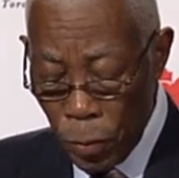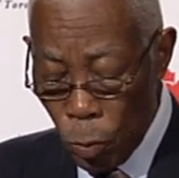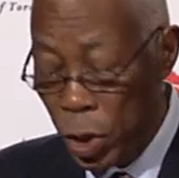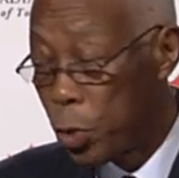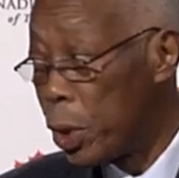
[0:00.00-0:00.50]

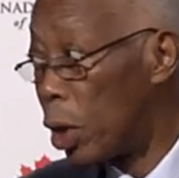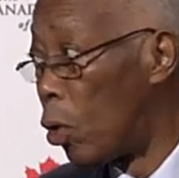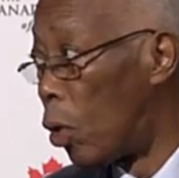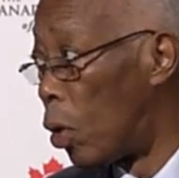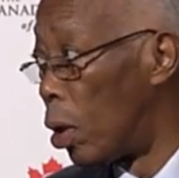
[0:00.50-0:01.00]
which we
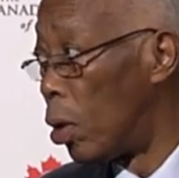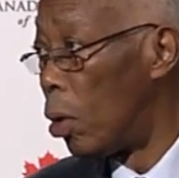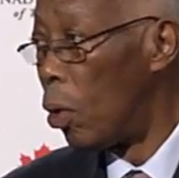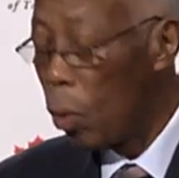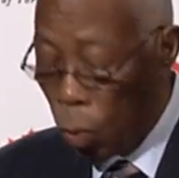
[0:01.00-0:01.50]
call
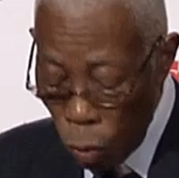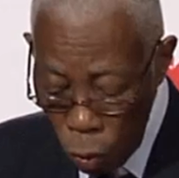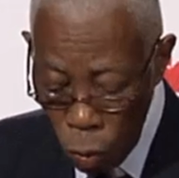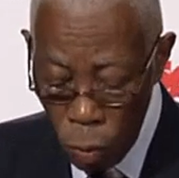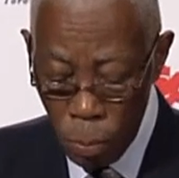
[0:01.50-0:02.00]

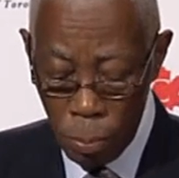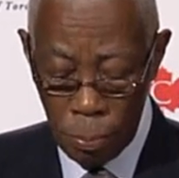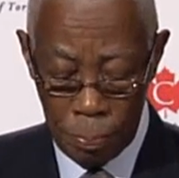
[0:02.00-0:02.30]
home.